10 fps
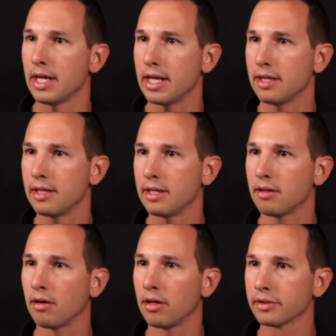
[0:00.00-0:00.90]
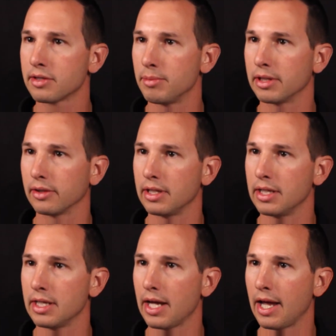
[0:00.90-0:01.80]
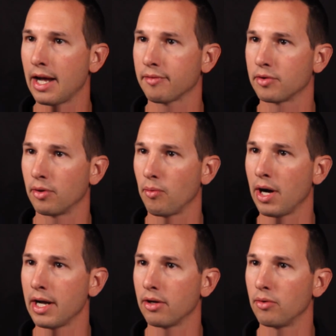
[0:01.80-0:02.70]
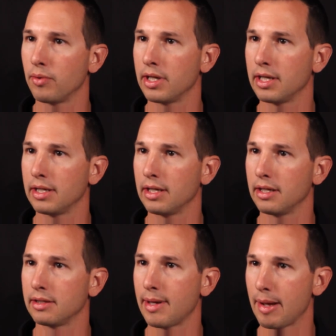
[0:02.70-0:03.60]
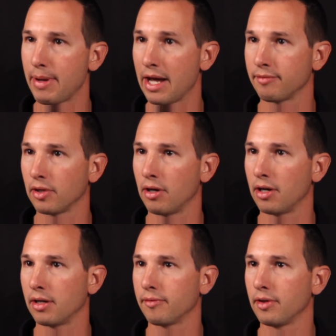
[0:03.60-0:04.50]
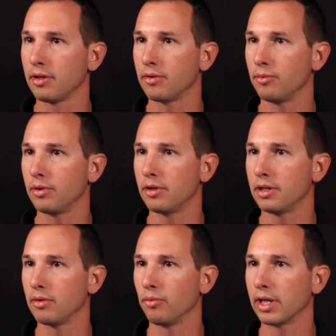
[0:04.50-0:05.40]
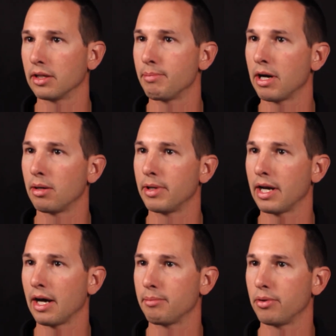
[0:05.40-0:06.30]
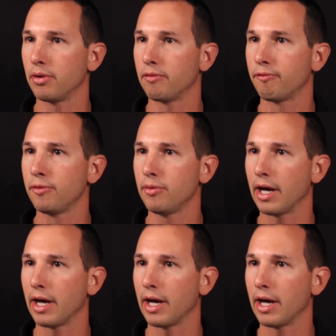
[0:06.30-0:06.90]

And then ultimately, after a while, when Pavlov would ring the bell but not put food